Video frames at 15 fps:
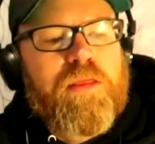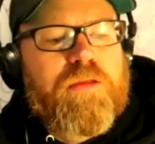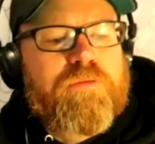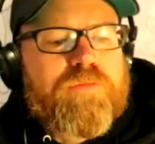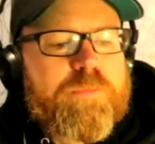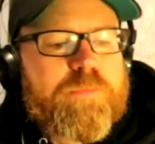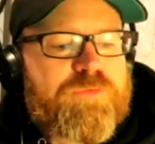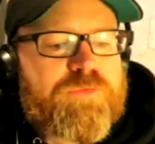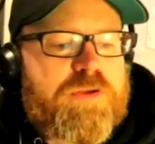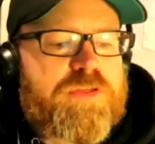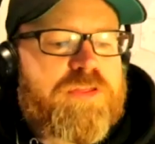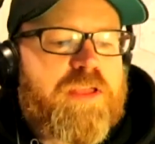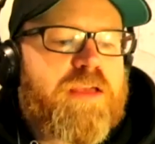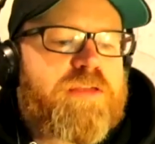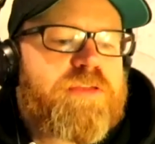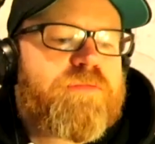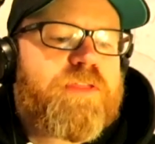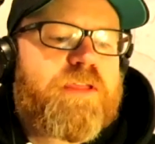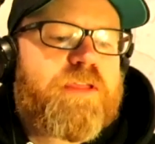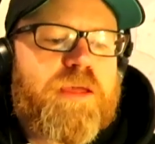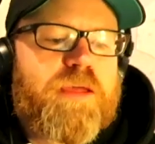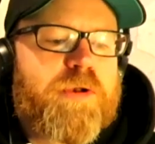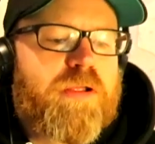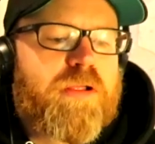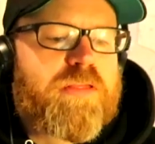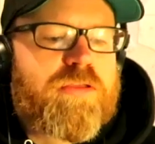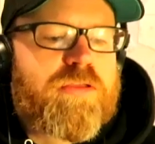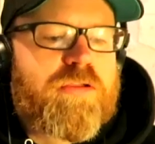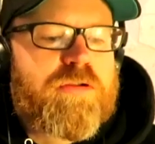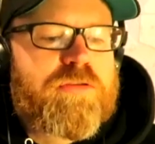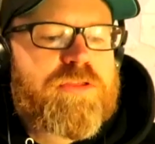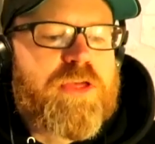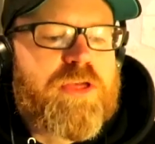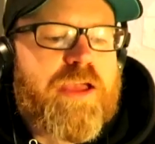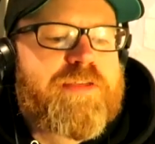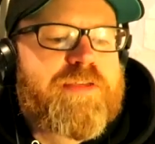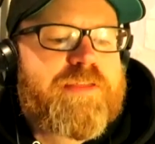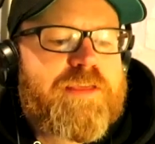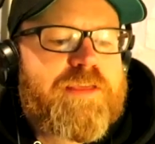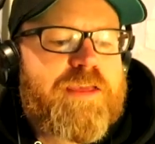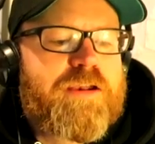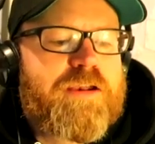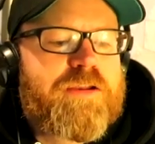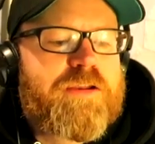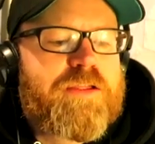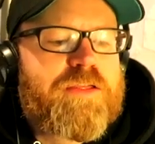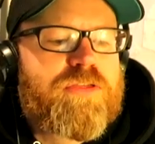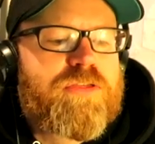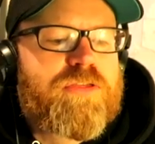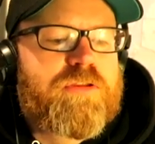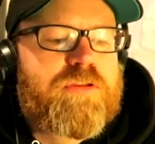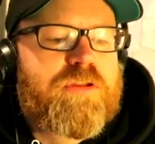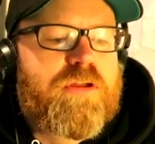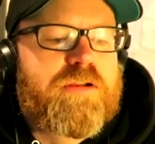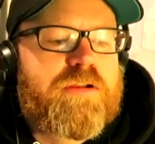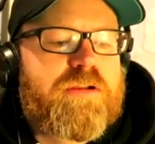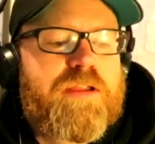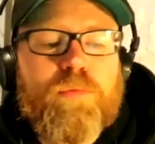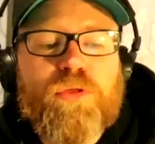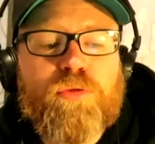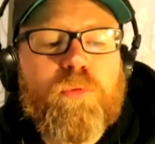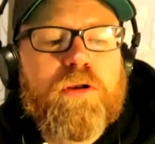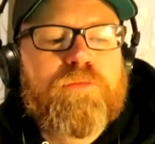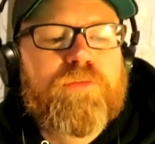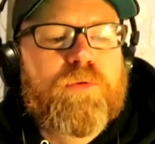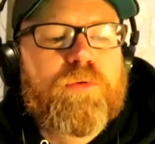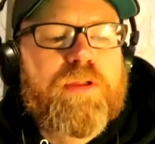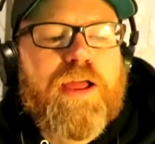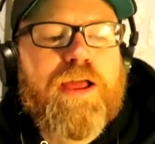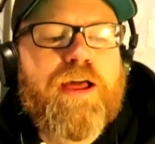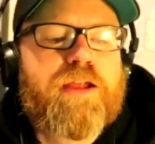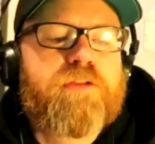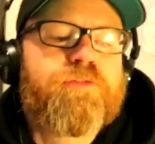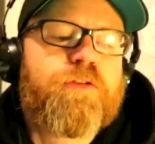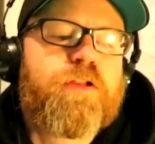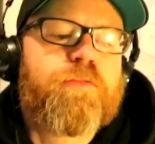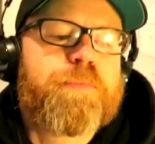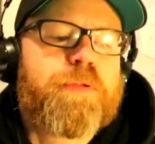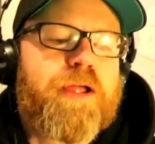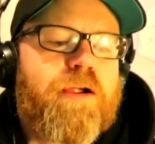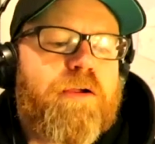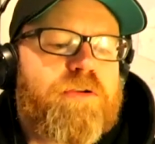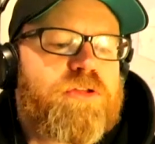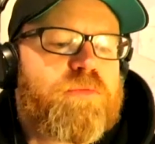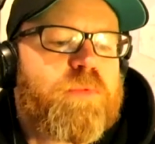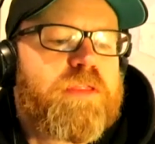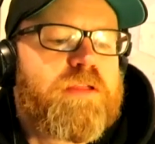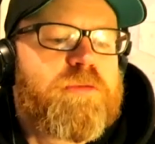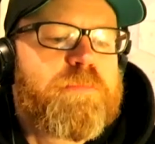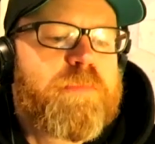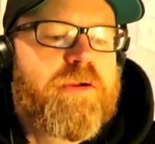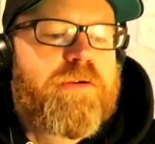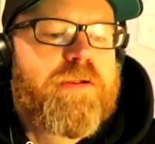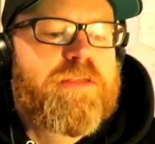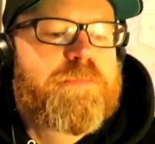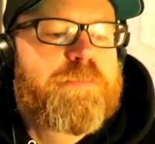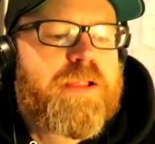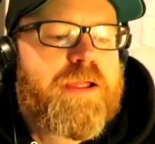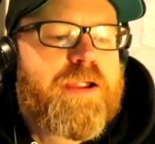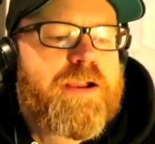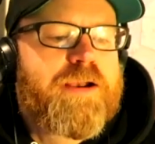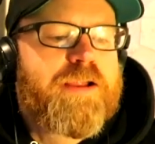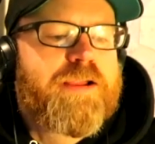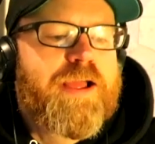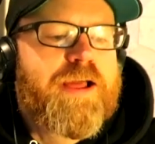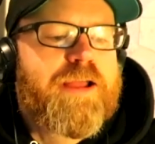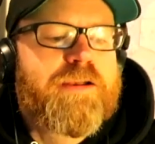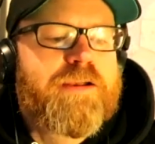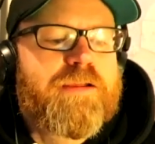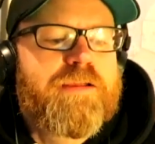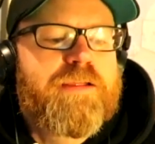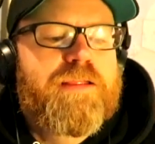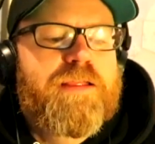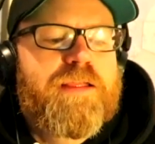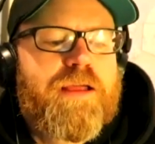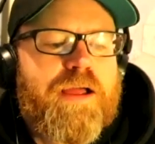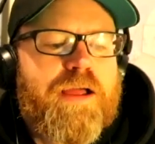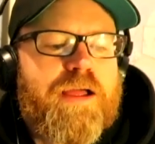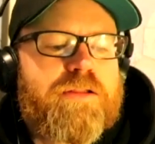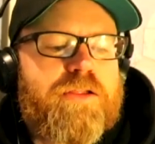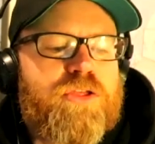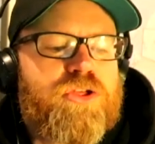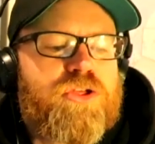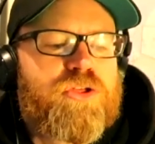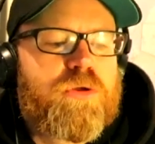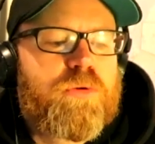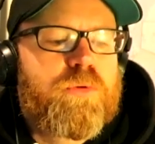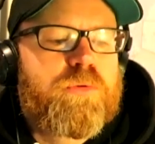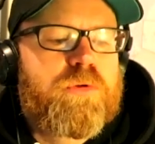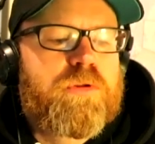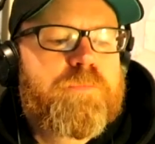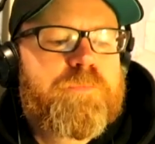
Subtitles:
From the first days of the game in Ulster, Jackson Kennedy stood out. He was one of only a handful of players with experience playing in Canada, and it showed.